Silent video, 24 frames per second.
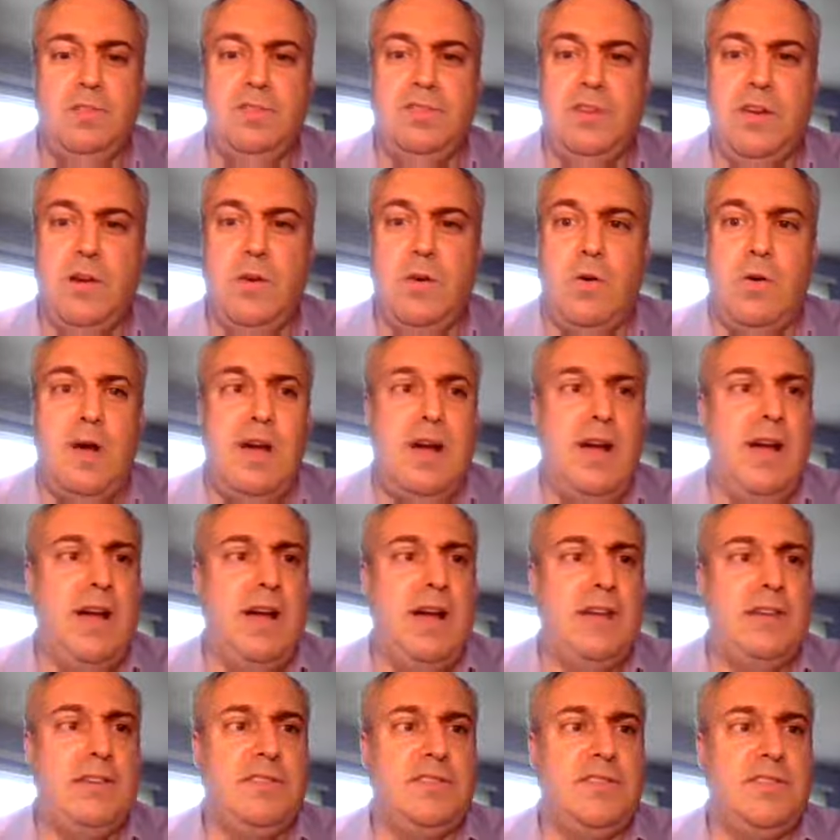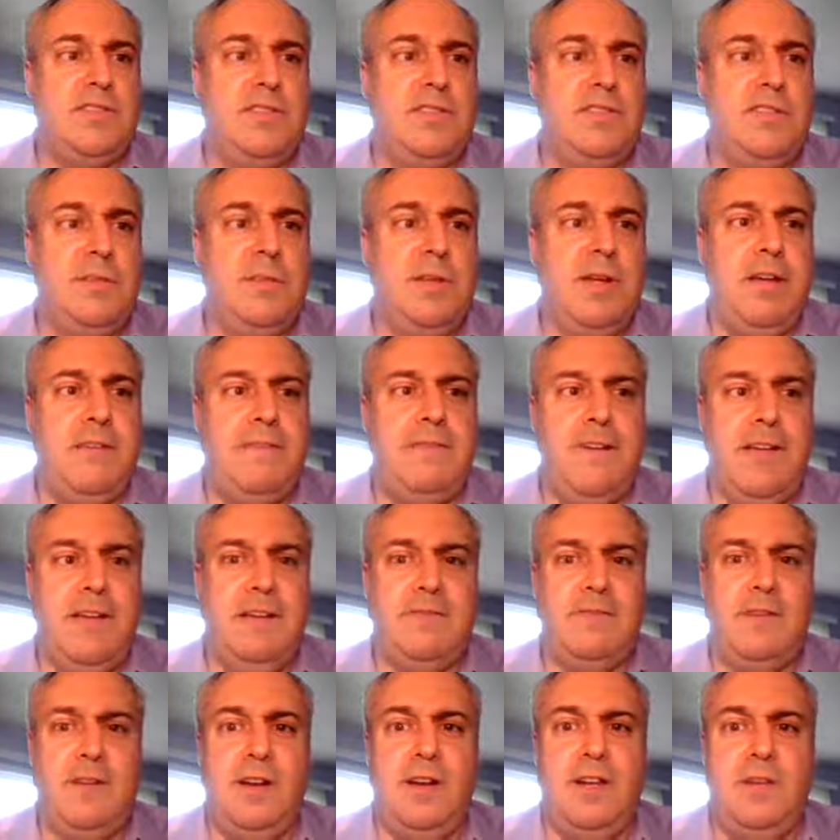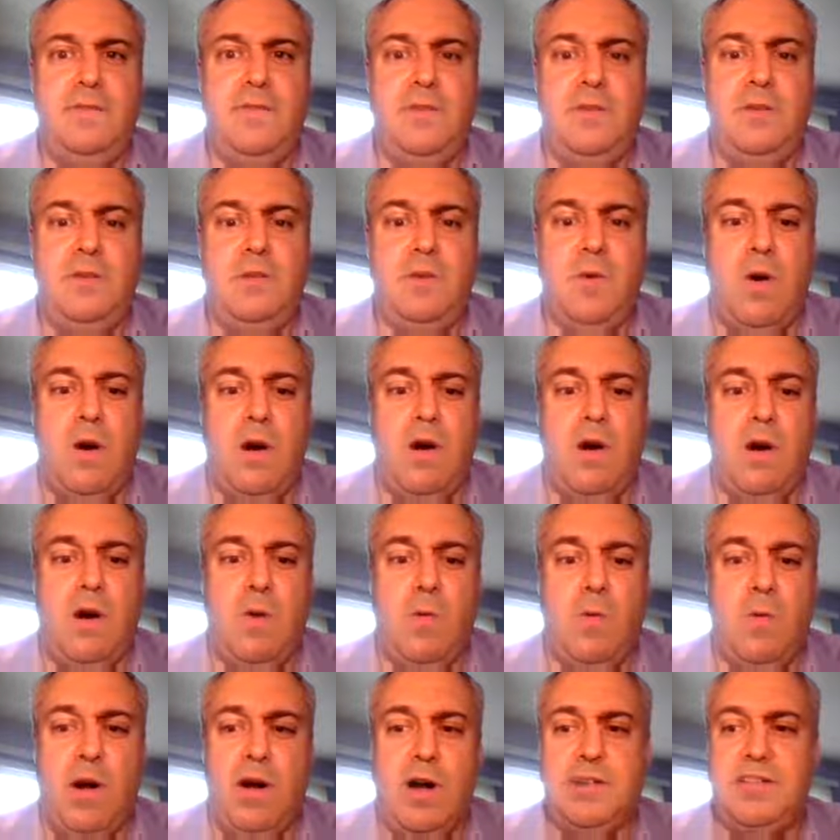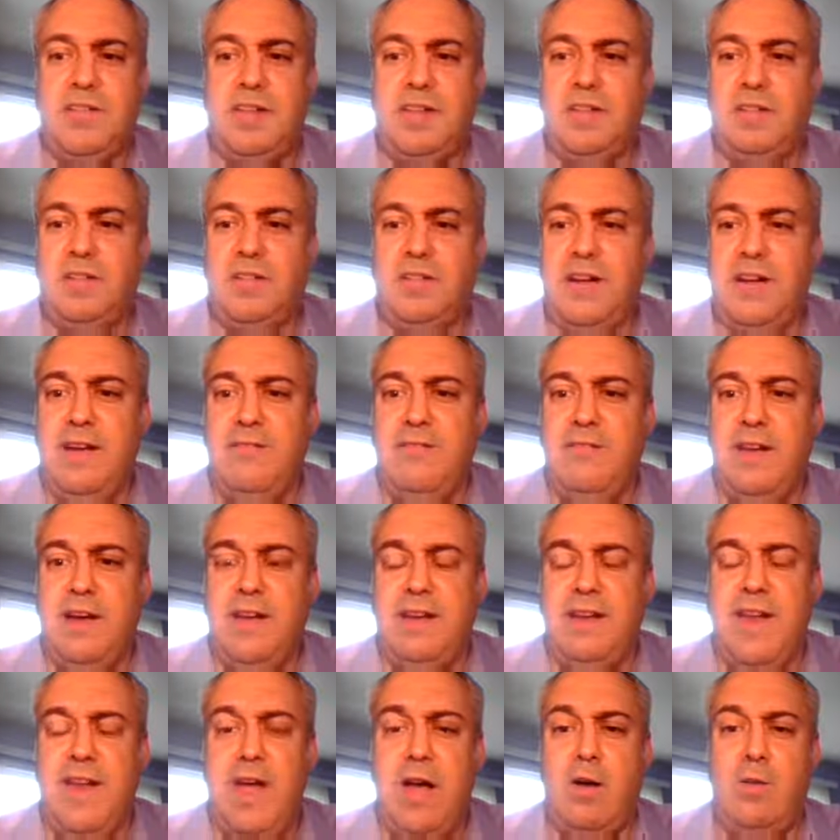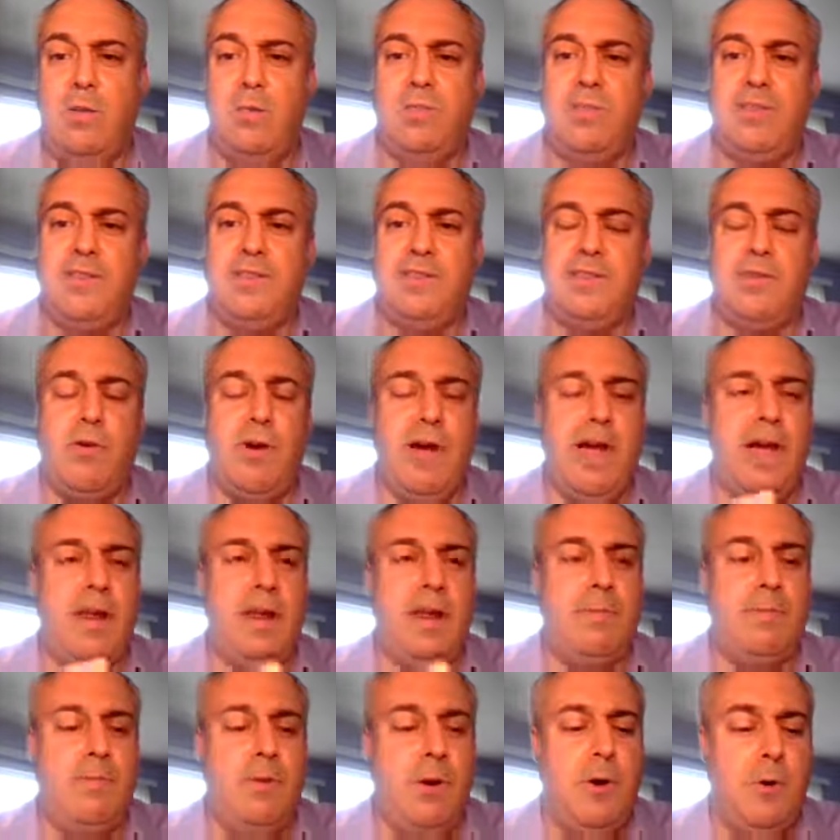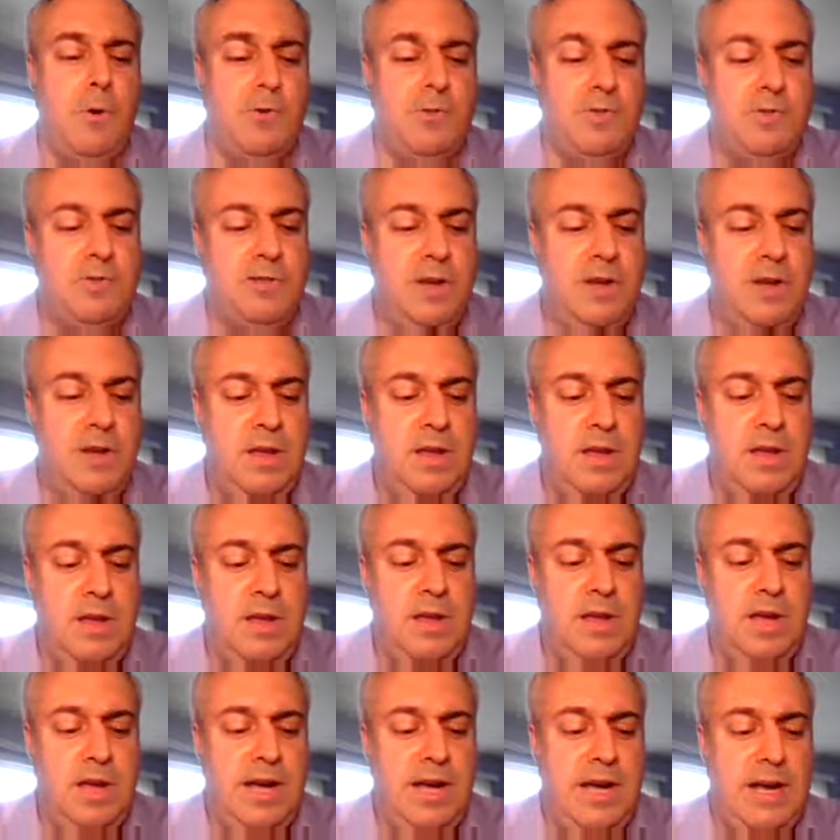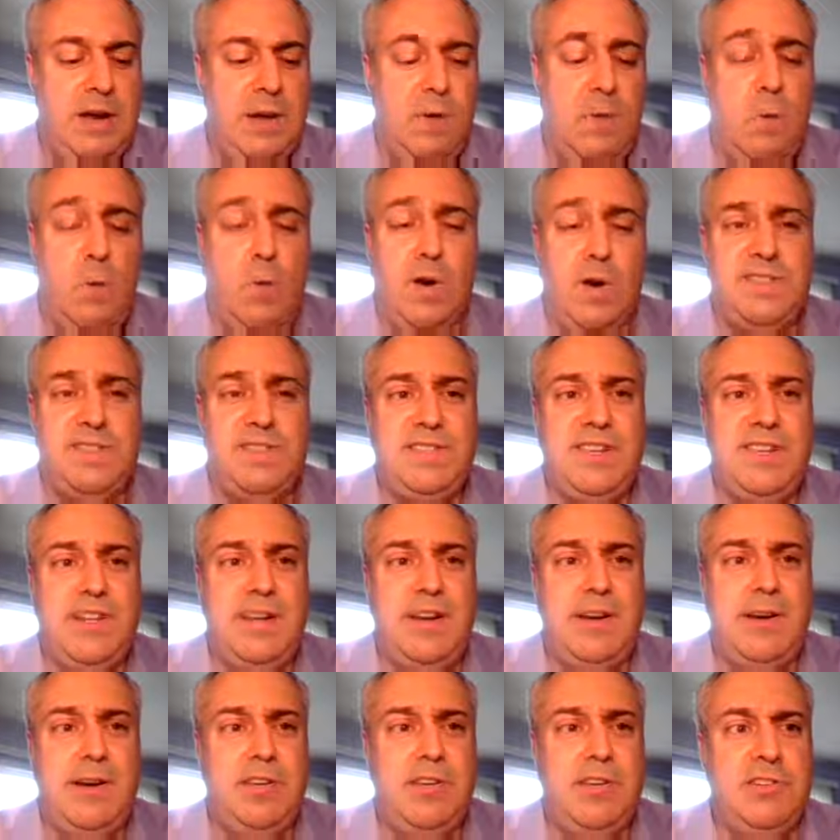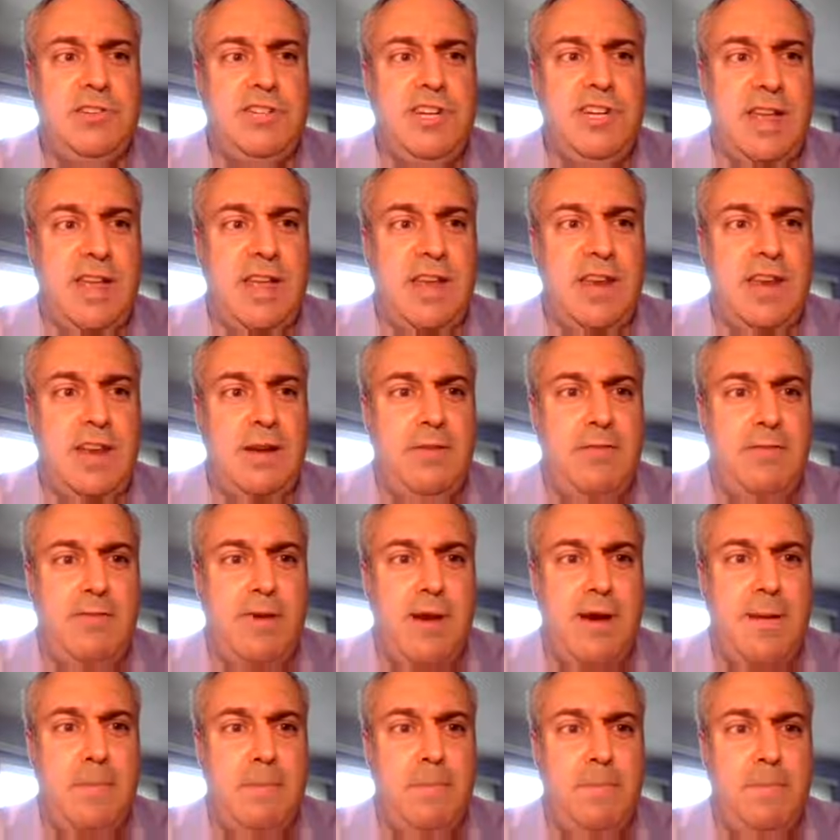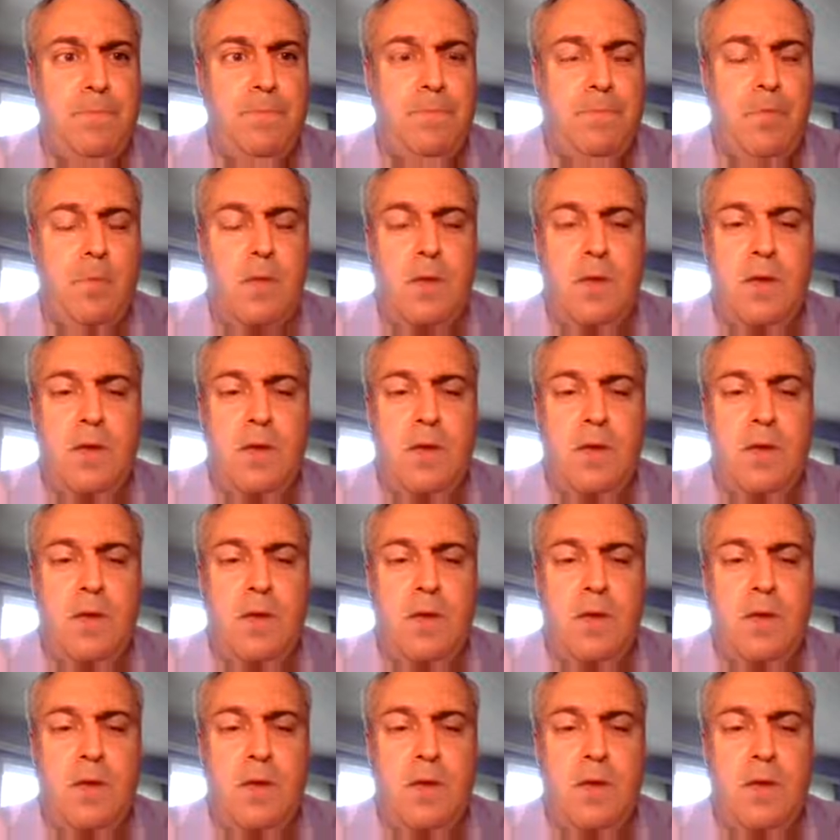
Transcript: So, so do me a favor, if you are watching live right now, please go ahead and post what city are you checking in from,